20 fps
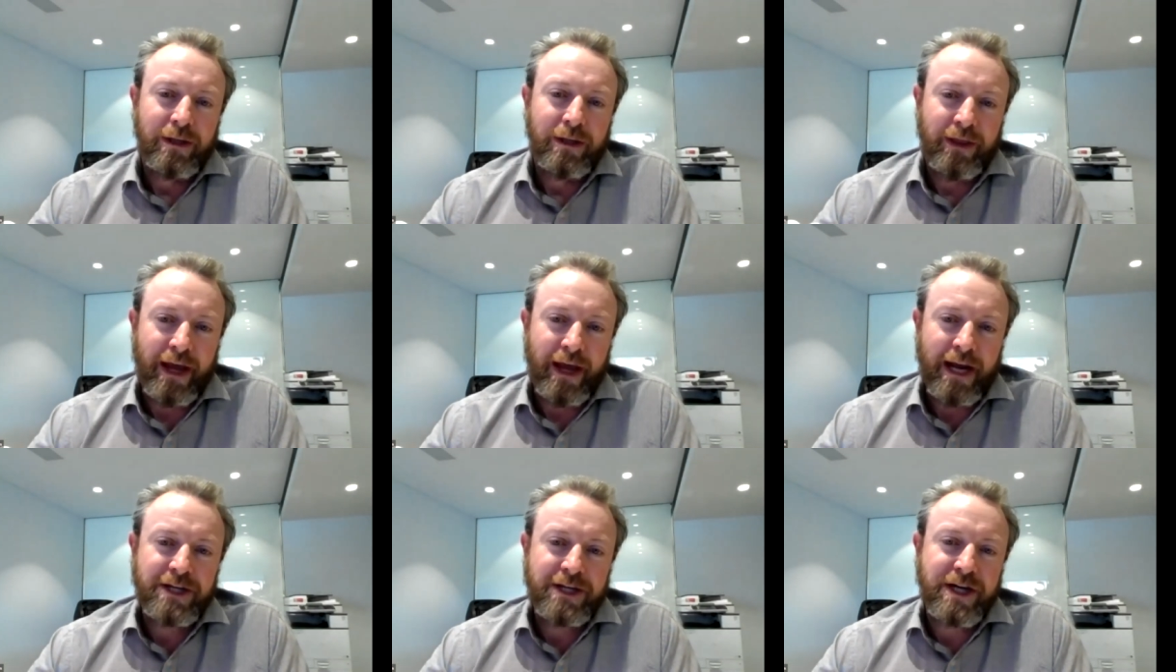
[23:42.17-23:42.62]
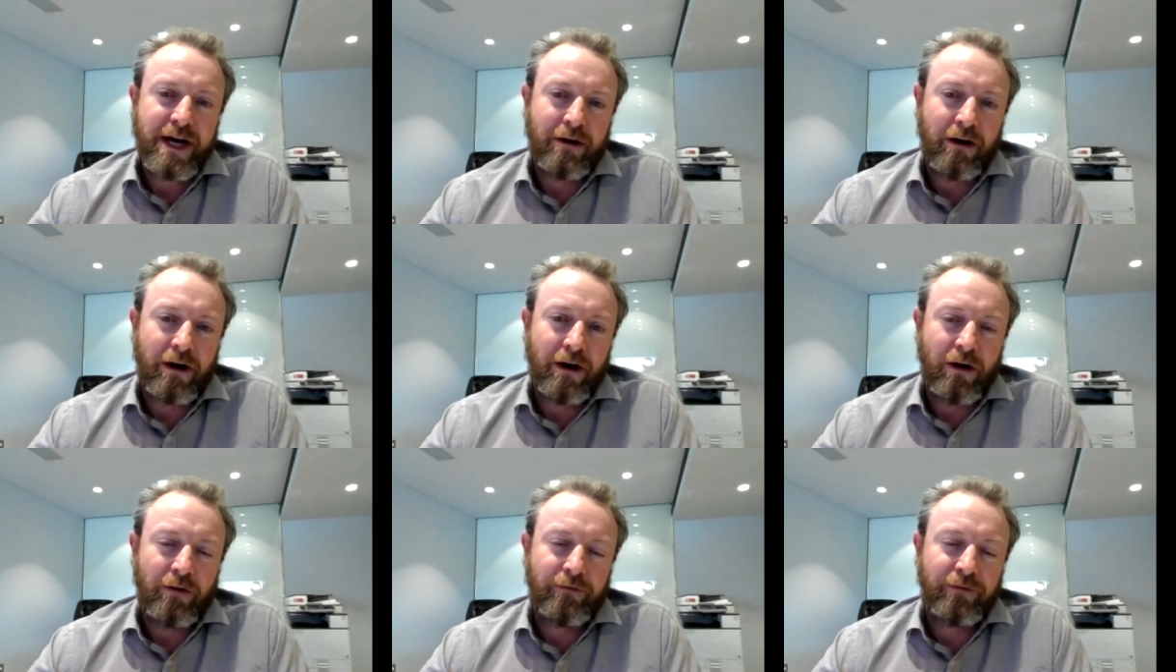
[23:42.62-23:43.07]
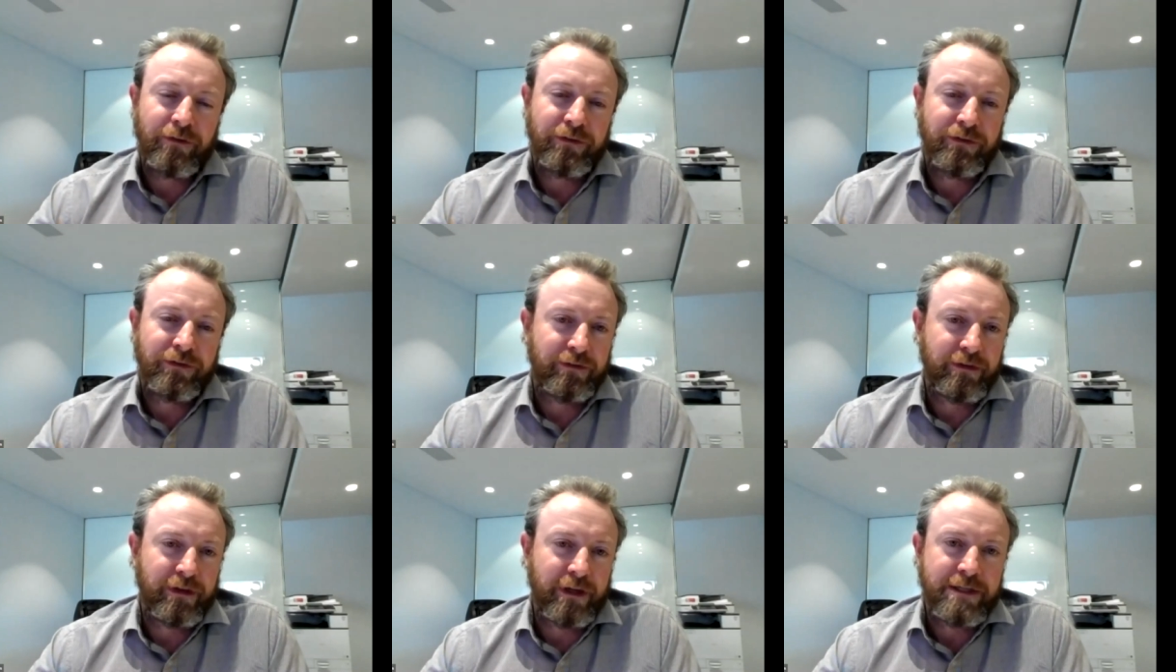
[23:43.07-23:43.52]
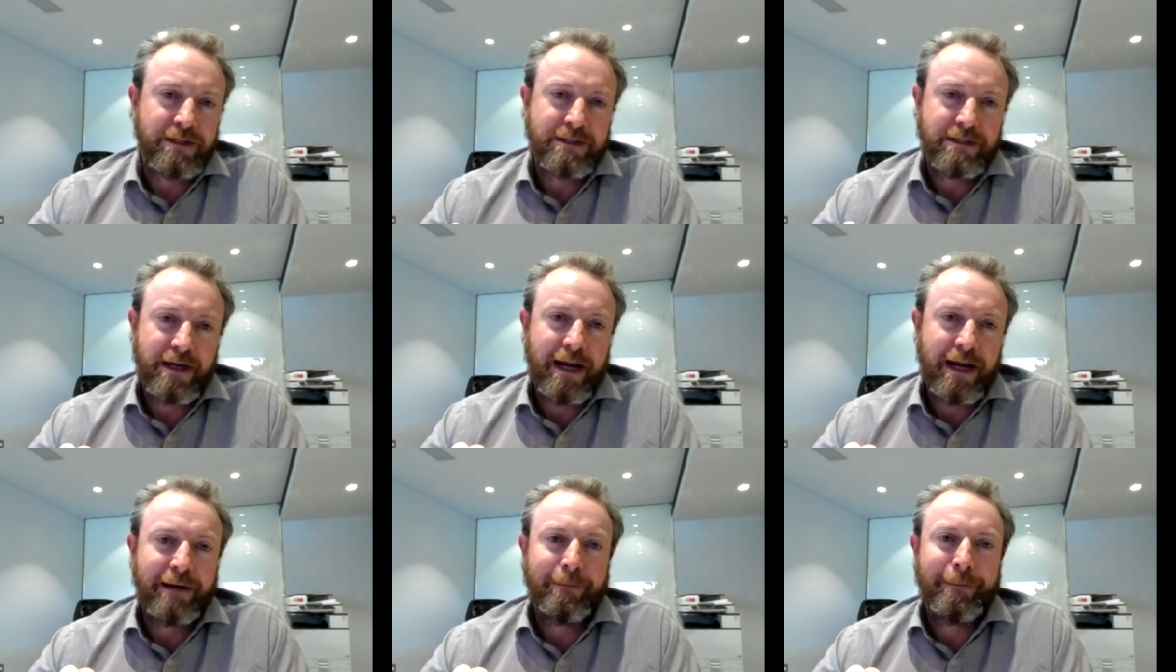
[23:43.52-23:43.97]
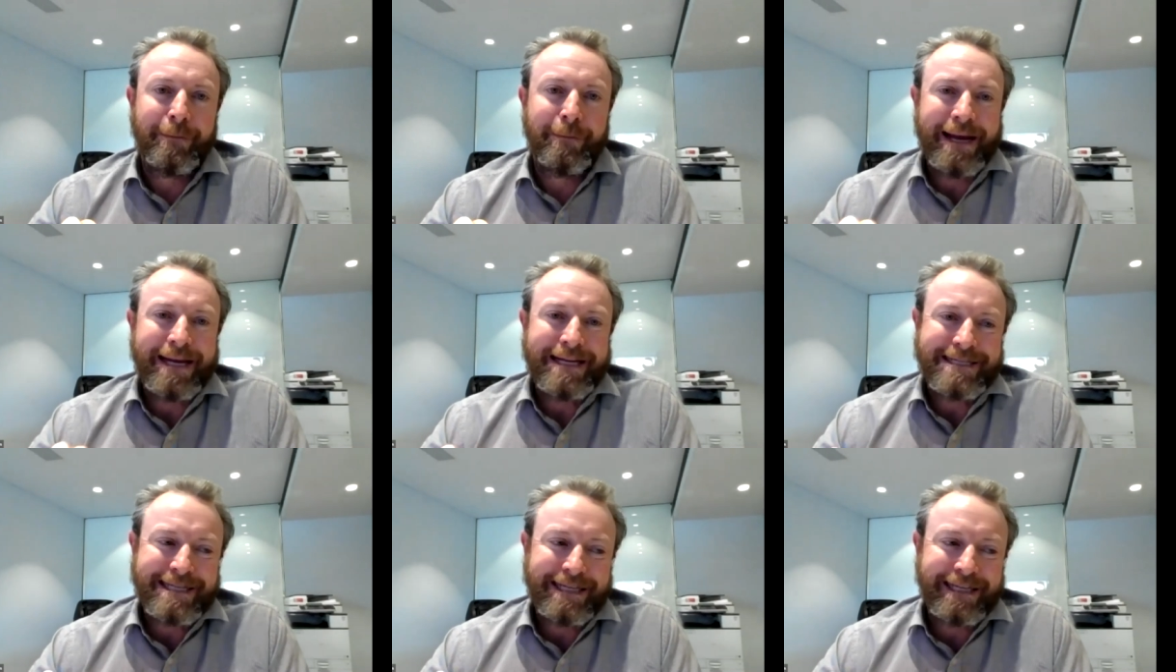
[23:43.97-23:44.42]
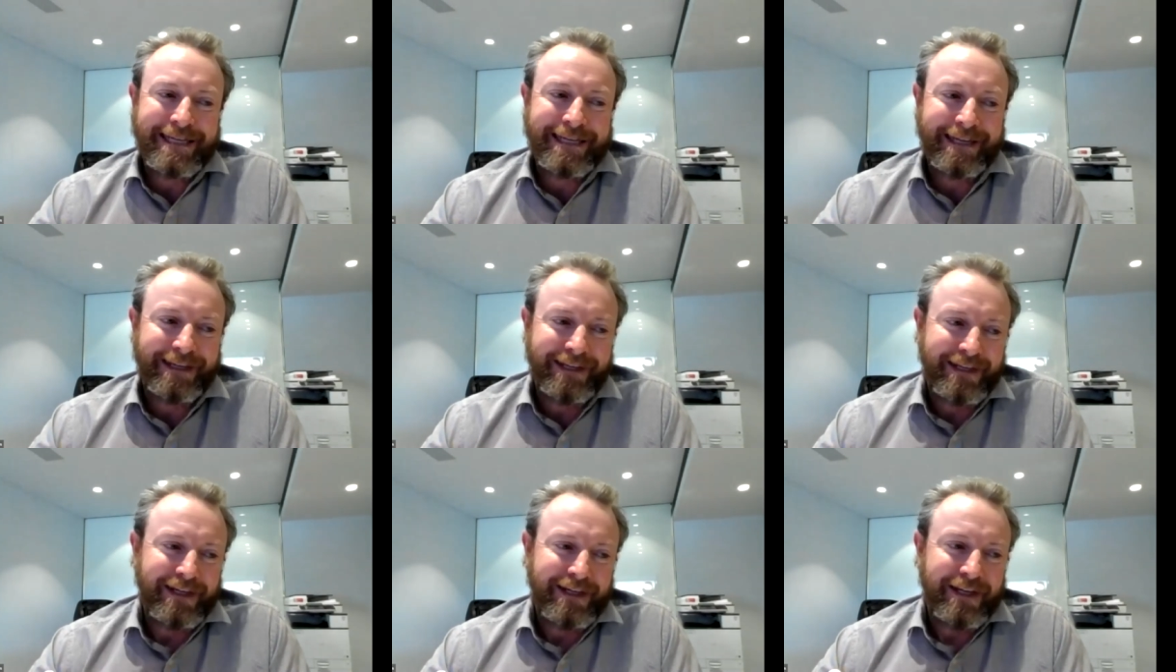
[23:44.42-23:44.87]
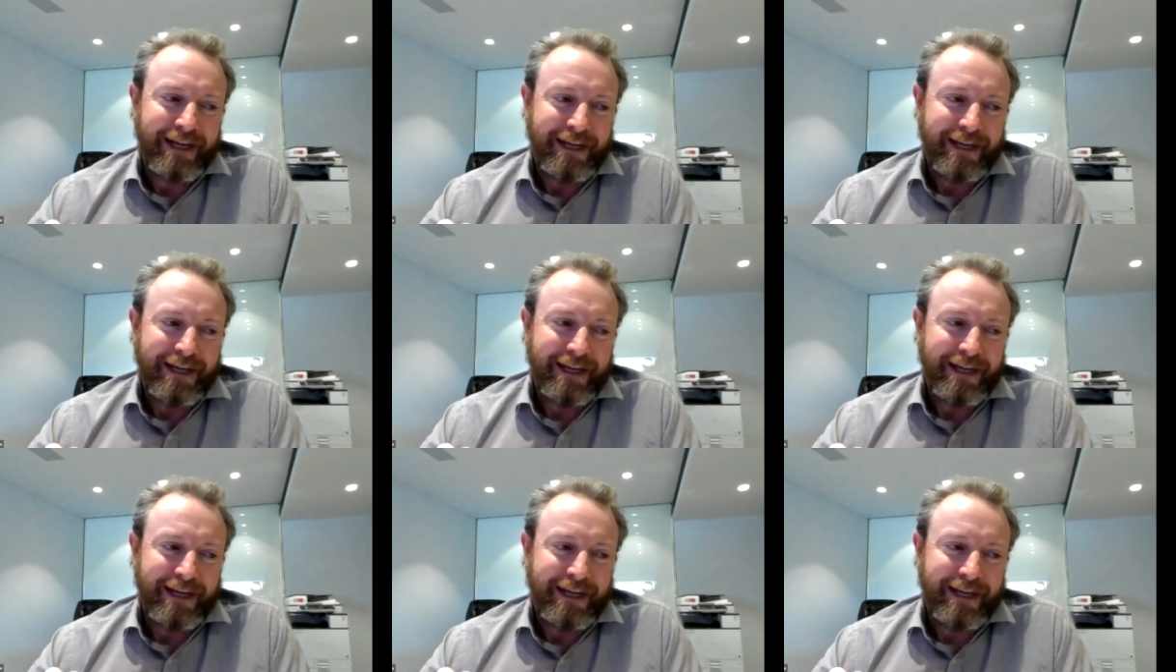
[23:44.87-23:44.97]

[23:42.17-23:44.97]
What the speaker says: The HRIA office is an amazing